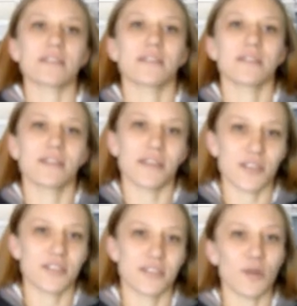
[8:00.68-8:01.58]

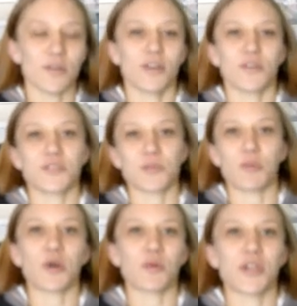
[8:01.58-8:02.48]
a solo
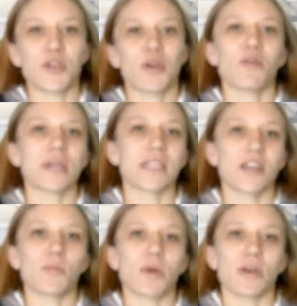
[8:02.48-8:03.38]
sport when you go in
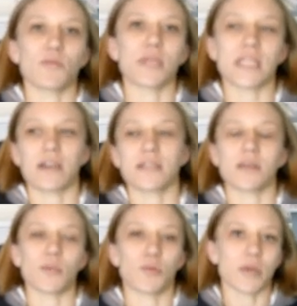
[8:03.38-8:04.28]
there, but without
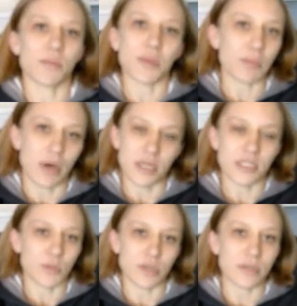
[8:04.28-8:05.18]
them, it wouldn't be
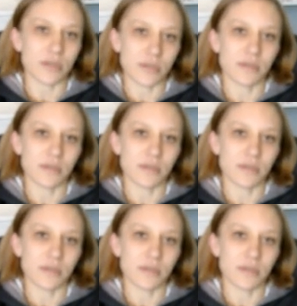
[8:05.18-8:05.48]
possible.